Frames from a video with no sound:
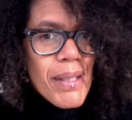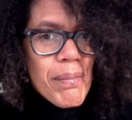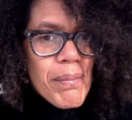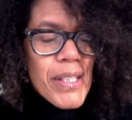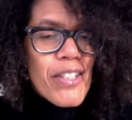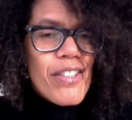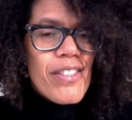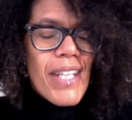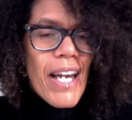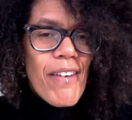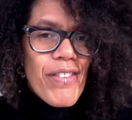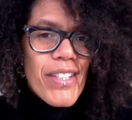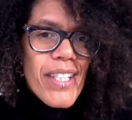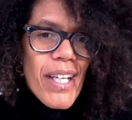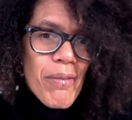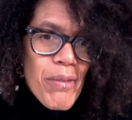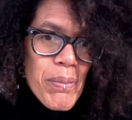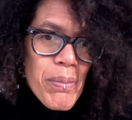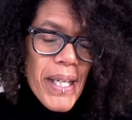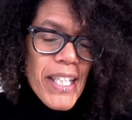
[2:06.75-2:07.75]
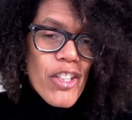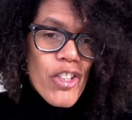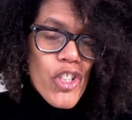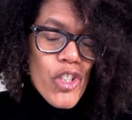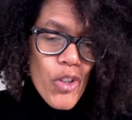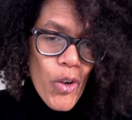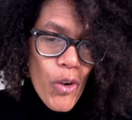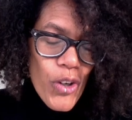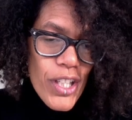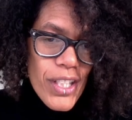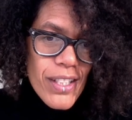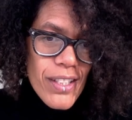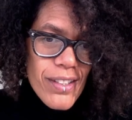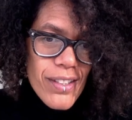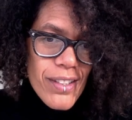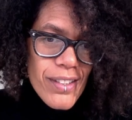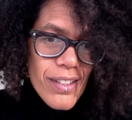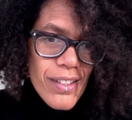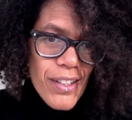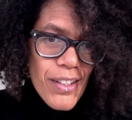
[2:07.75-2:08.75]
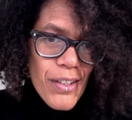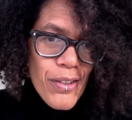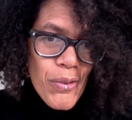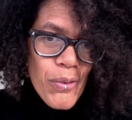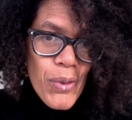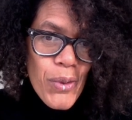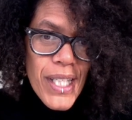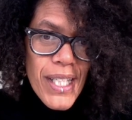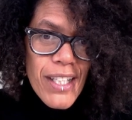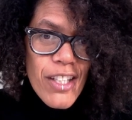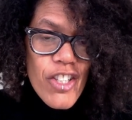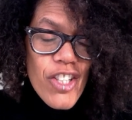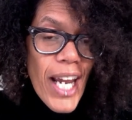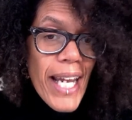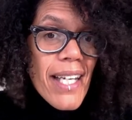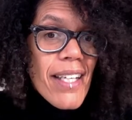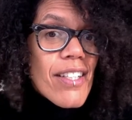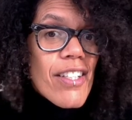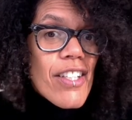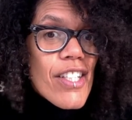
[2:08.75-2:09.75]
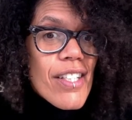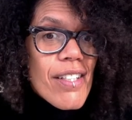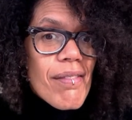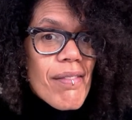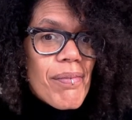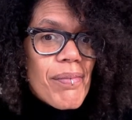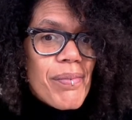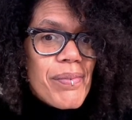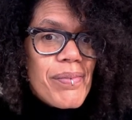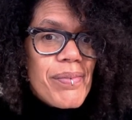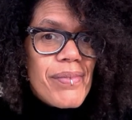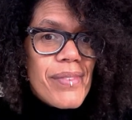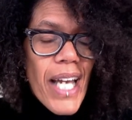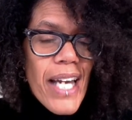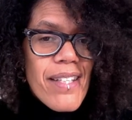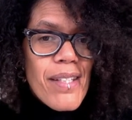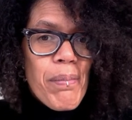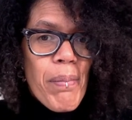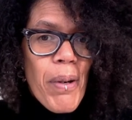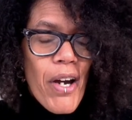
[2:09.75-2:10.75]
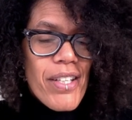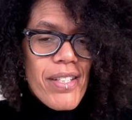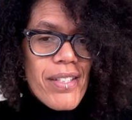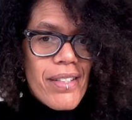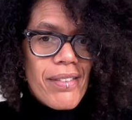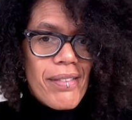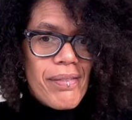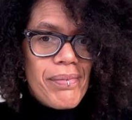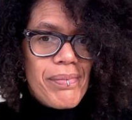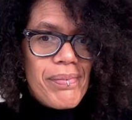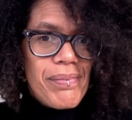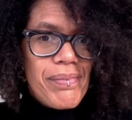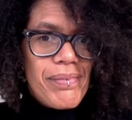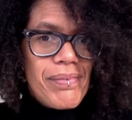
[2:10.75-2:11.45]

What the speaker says: because every time we make a choice, we change as a person.